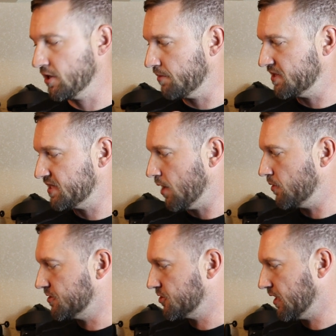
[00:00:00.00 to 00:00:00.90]
You heard me say I
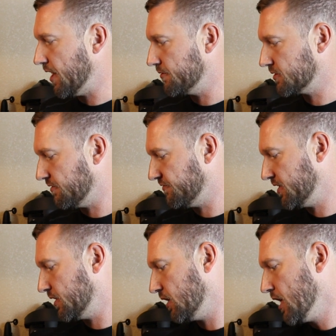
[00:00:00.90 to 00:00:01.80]
wasn't sure how I was gonna
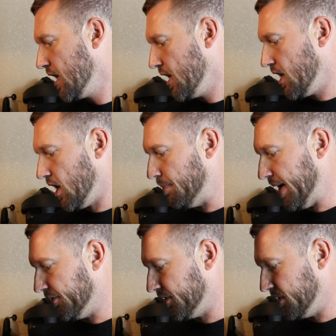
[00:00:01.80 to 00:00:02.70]
feel
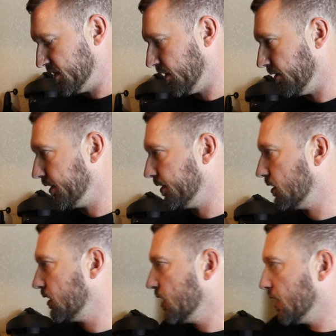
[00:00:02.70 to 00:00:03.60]
about the
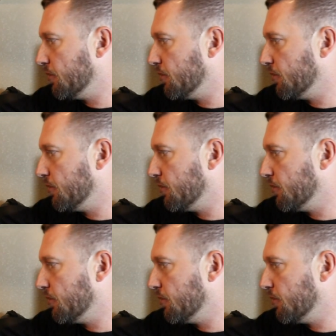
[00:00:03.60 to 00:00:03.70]
material,